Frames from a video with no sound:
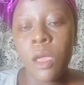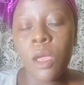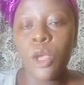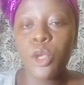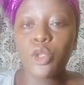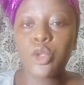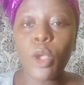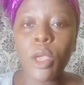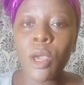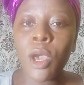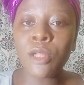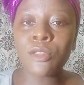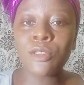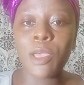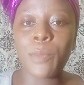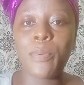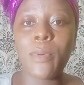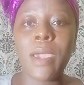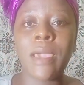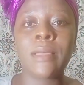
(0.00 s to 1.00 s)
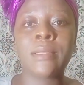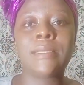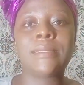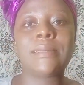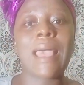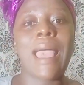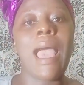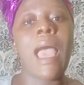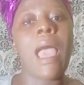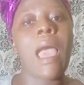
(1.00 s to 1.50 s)
So it got to a
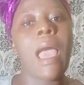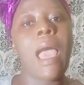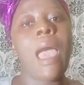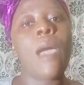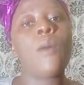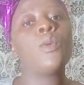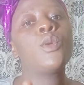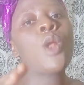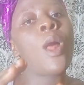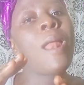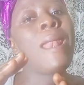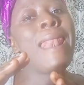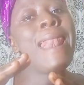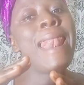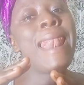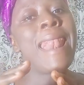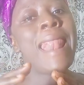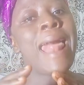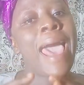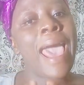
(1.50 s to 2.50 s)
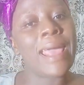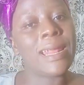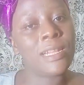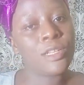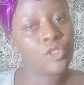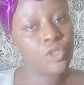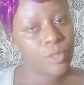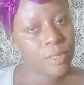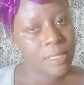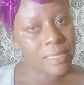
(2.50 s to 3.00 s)
point, I will not lie,
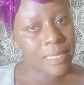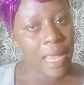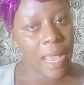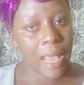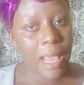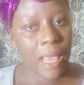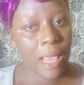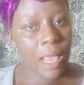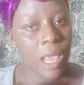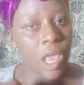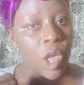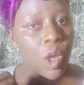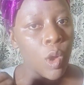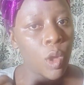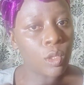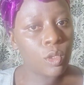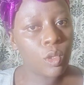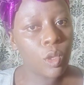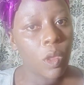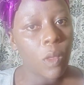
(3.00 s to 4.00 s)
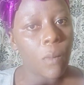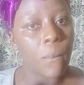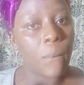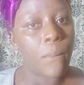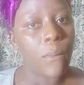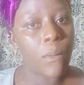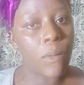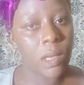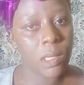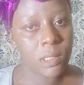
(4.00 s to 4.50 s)
the truth is that it got to a
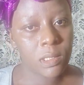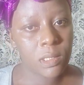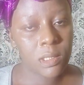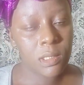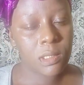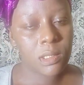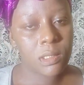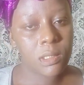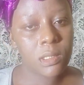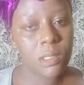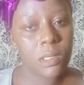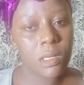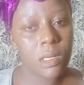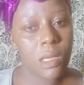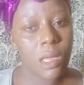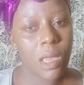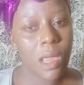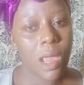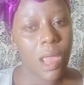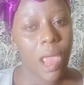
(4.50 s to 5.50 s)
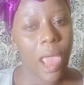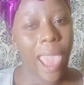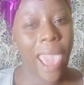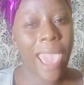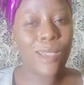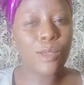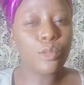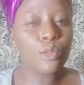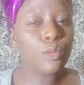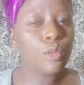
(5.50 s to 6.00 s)
point
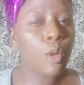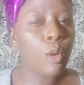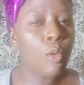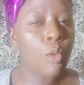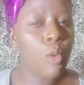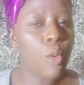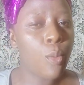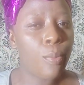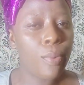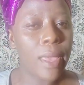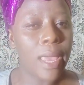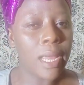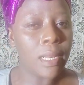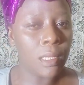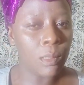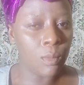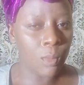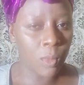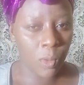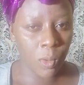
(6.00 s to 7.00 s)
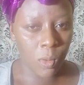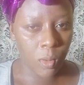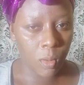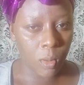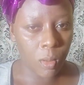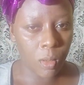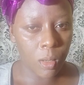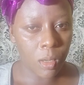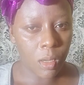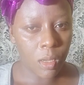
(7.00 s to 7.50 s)
I could not cope anymore.
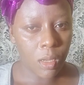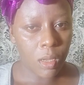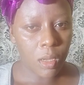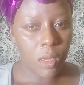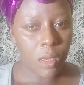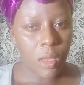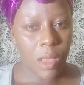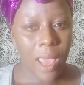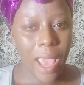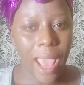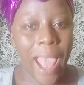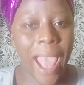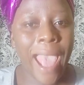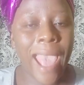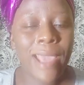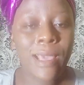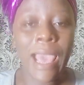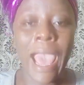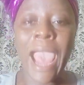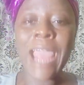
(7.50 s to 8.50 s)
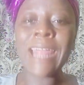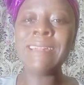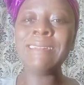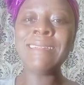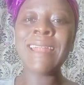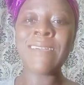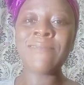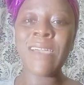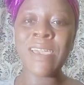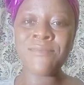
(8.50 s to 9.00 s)
I
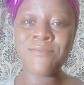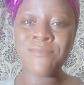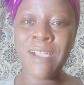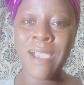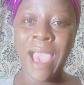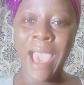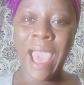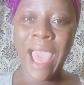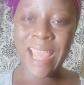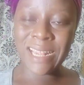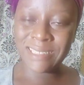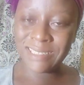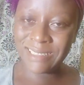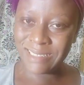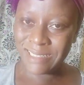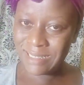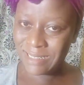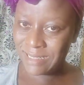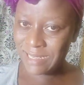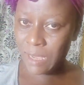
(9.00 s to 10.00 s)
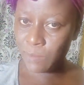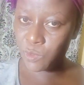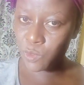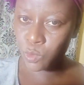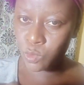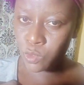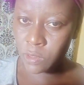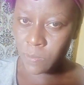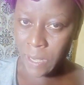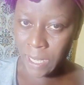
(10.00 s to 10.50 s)
never even had the time to
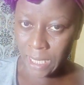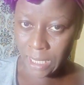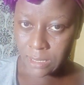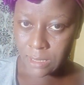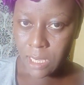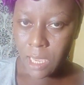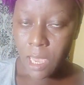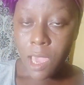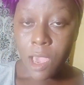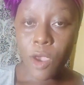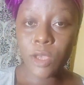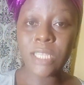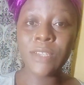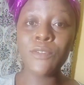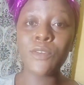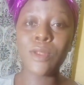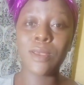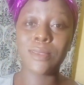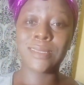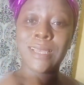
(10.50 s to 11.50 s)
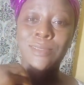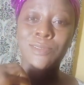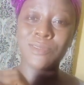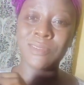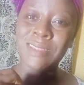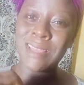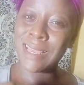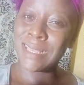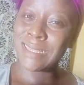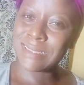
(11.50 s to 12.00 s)
go to the market. Because even on
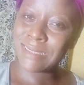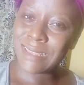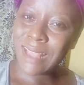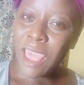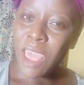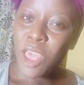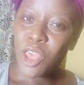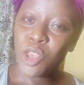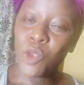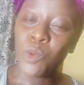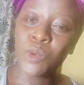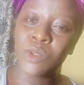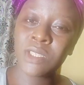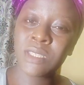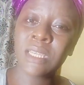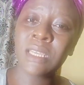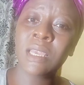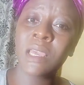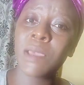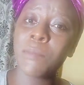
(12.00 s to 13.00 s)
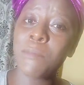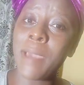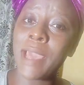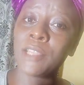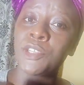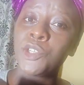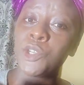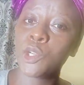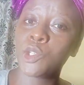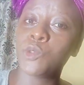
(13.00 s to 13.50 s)
Saturdays, you will see my
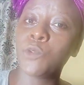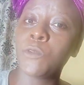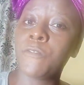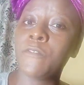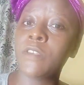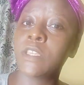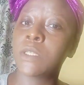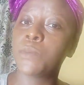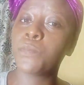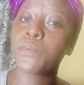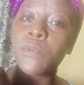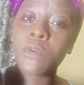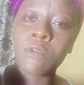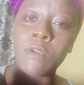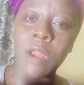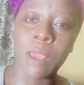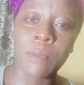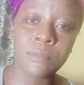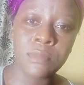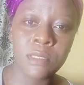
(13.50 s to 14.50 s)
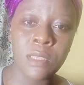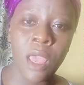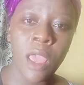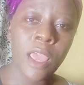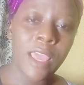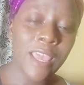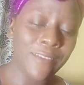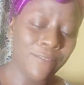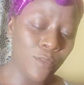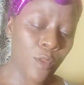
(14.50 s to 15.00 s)
church will fix programs.
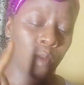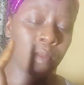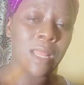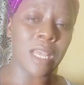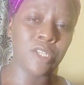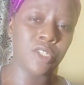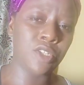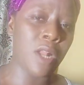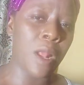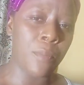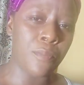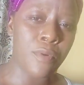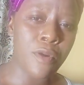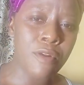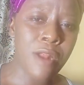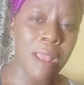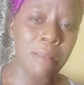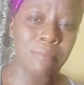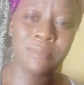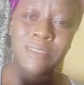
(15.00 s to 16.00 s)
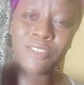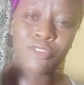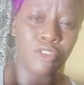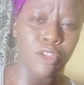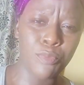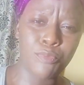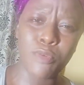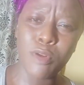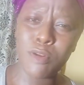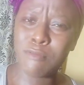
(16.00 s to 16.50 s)
If not national program,
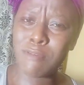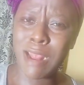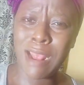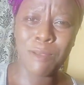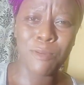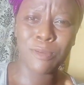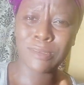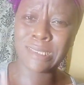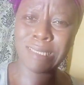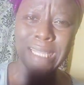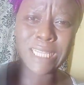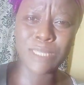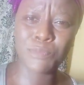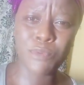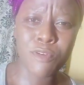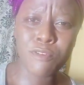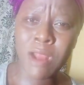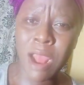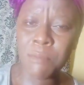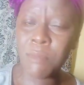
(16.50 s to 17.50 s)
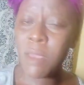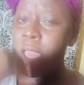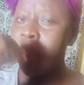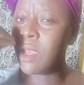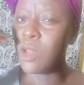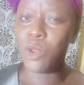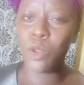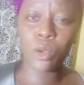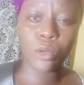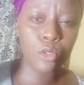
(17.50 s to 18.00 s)
district program, or state program,
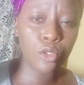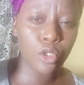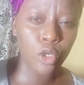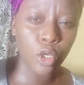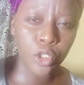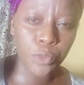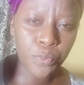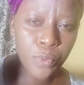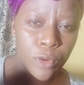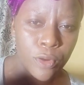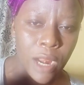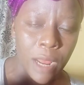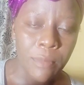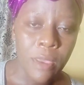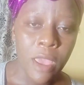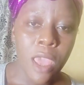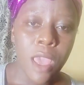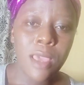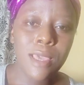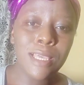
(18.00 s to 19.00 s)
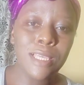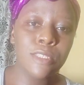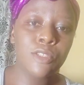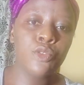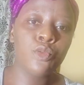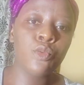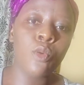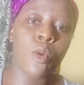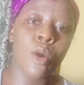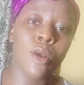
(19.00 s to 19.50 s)
local church program,
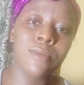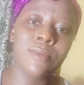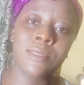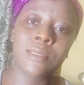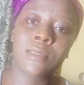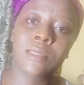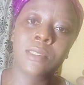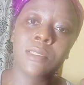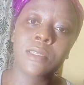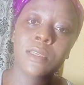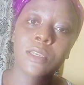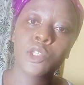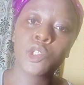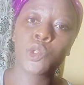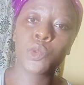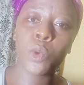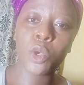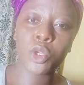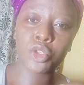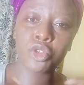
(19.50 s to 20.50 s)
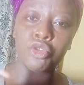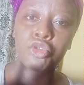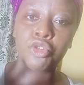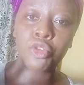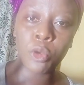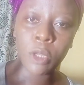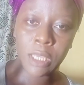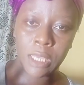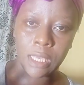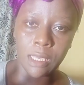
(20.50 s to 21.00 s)
it was
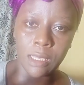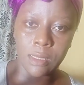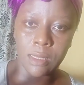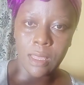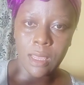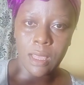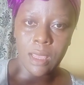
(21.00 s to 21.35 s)
choking.